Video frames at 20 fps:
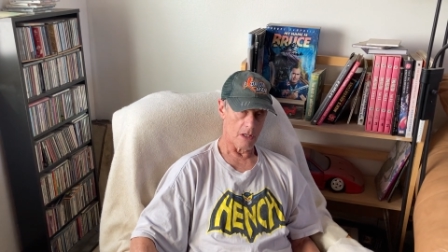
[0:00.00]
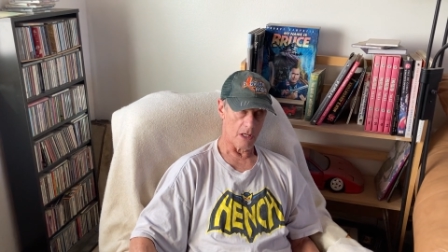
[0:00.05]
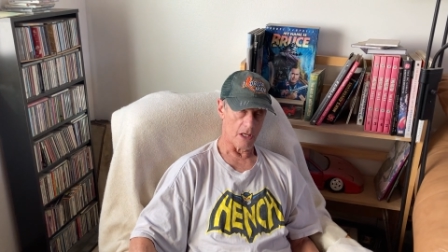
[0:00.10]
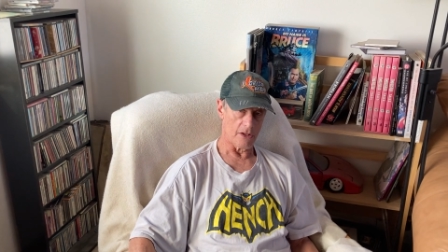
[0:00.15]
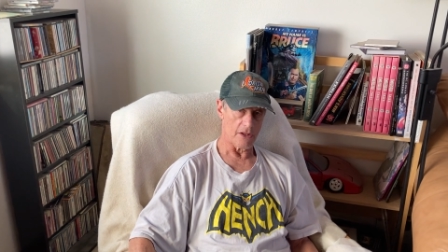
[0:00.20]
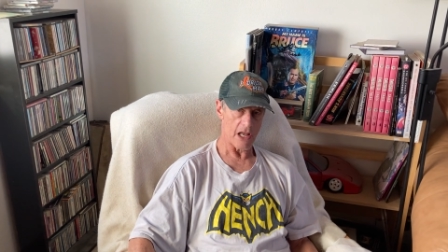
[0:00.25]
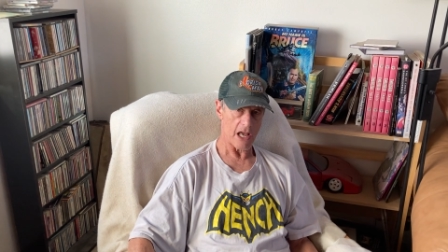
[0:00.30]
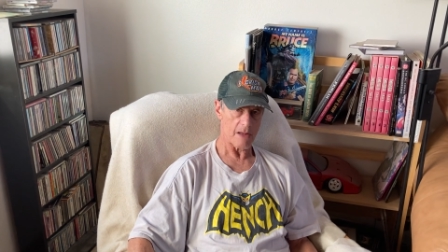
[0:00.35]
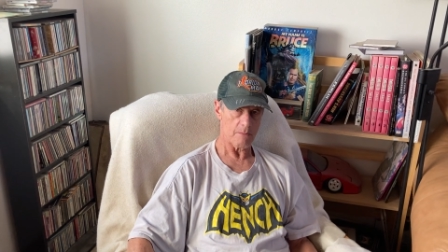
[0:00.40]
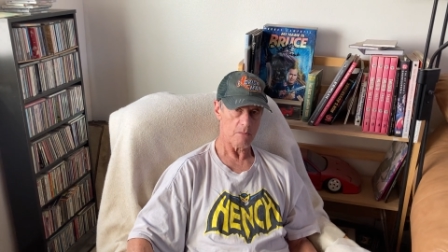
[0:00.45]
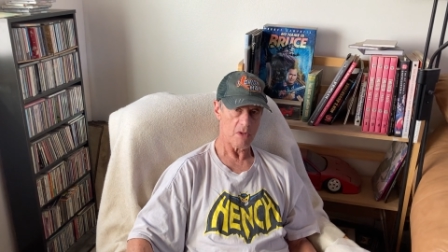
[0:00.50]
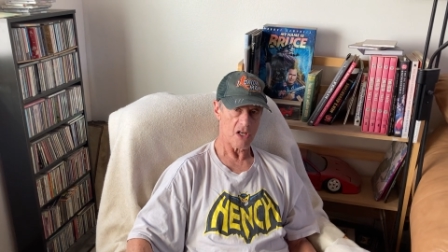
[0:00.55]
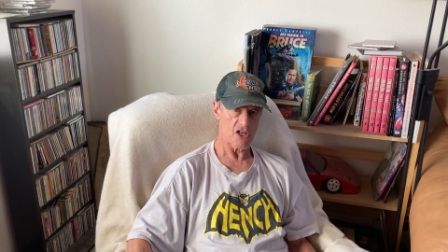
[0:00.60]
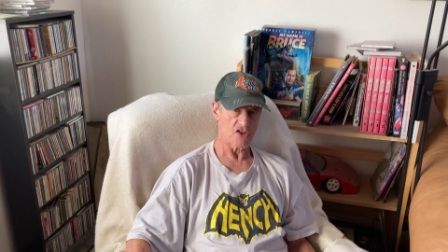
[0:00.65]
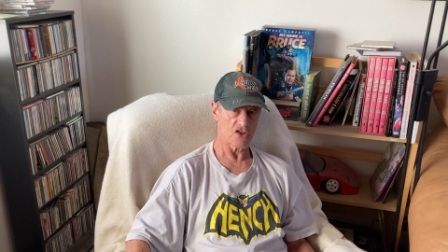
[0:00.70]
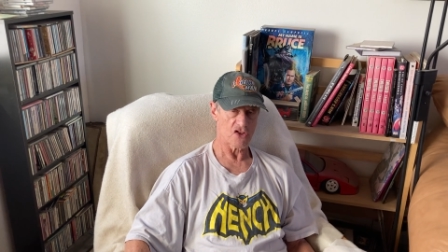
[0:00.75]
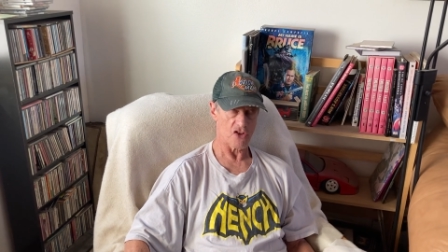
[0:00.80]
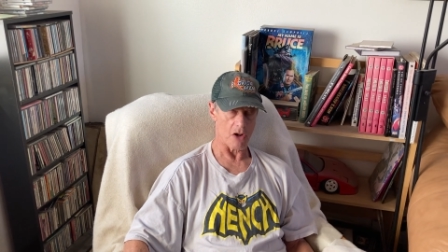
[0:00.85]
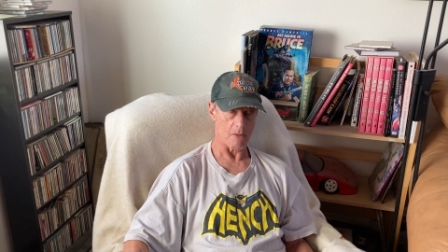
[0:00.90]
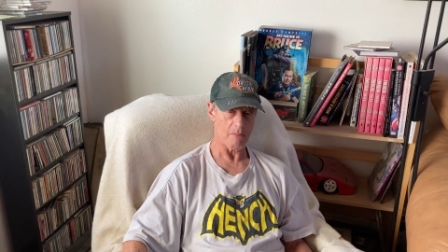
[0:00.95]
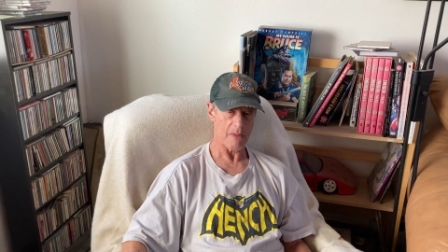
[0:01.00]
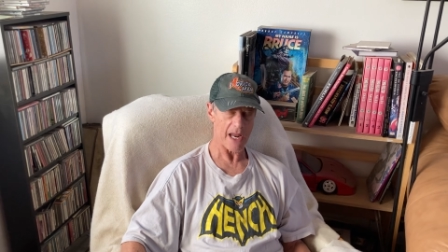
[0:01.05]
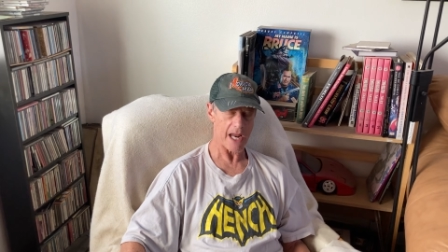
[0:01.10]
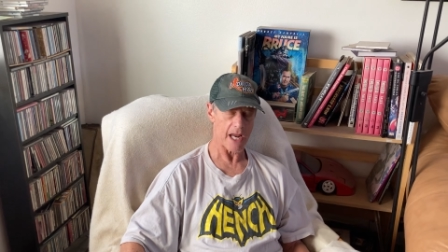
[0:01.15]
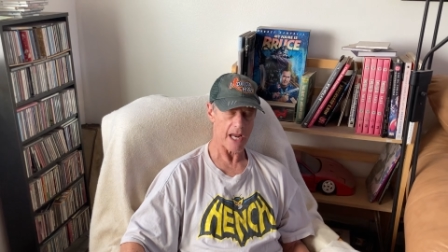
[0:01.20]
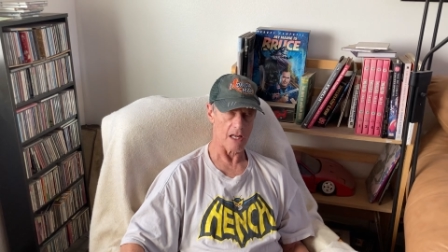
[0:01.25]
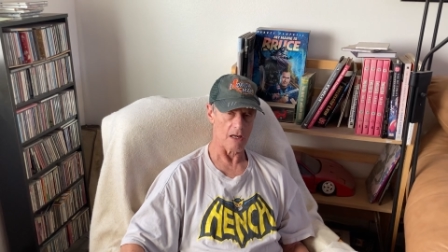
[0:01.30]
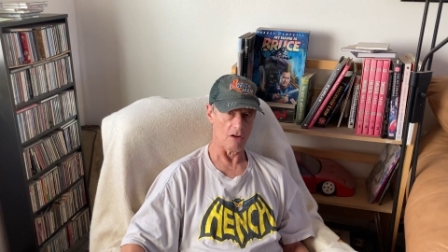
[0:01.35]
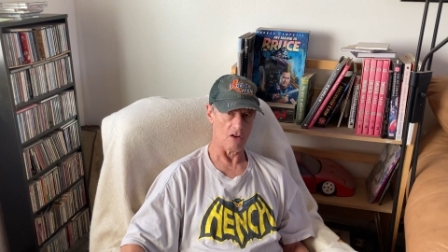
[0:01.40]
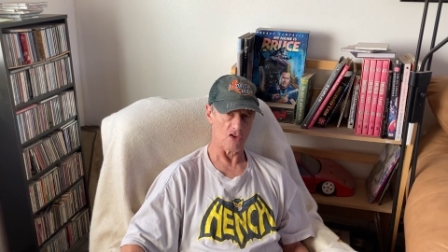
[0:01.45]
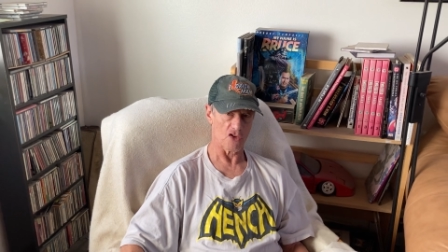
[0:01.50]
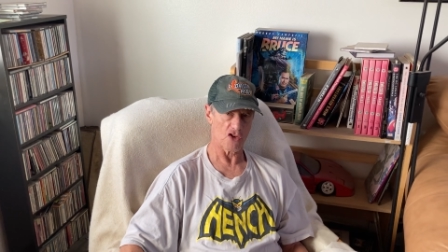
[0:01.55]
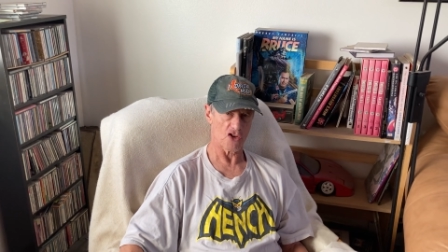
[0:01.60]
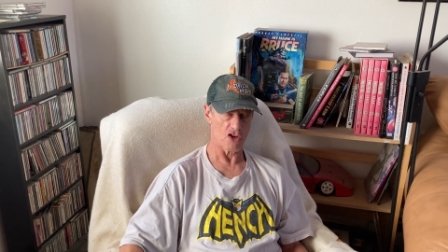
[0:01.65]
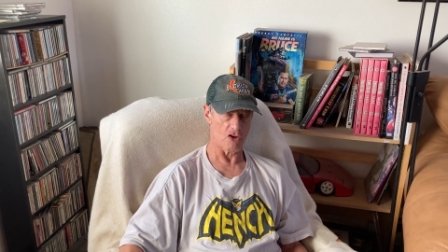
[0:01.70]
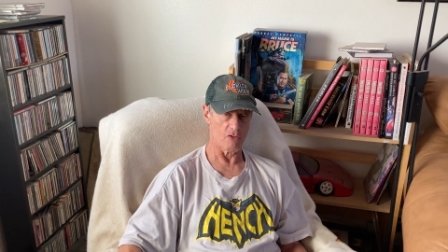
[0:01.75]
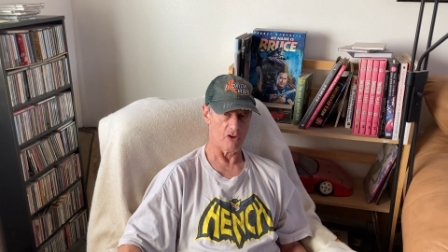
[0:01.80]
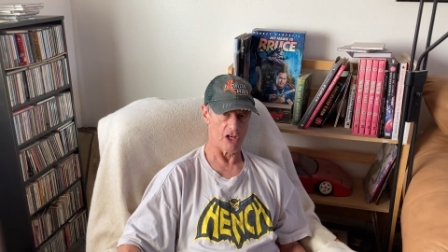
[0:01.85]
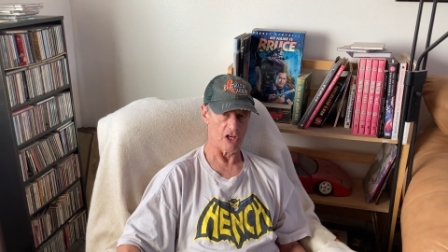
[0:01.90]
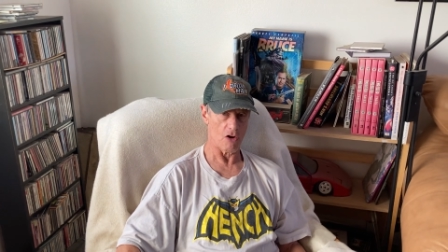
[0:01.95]
And that means a panel
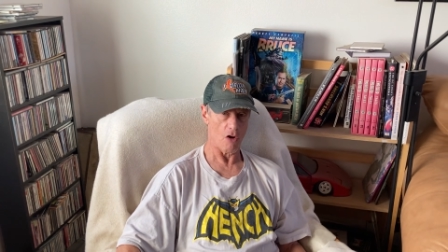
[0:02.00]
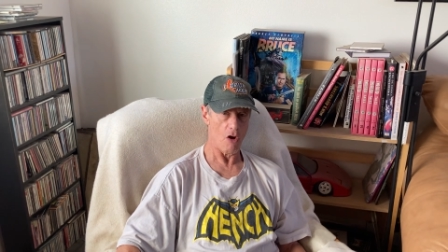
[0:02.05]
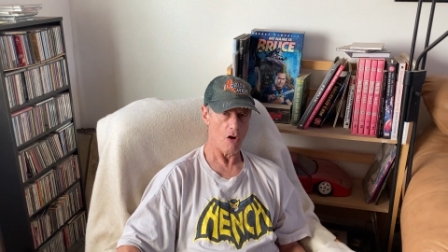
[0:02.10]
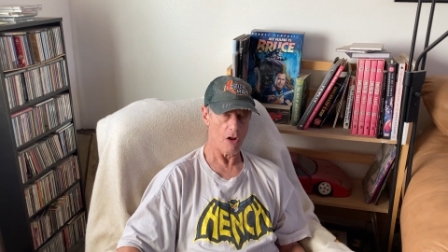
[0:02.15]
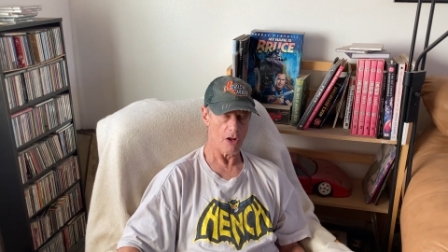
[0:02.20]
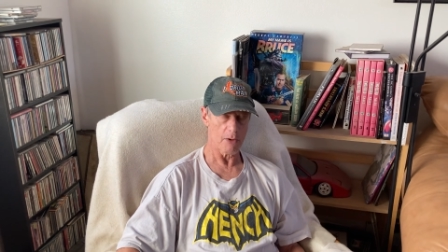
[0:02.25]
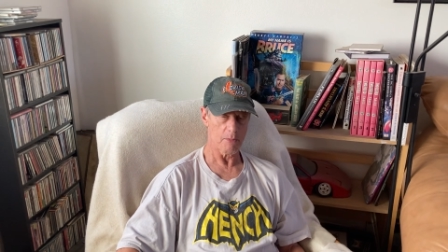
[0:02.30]
showing all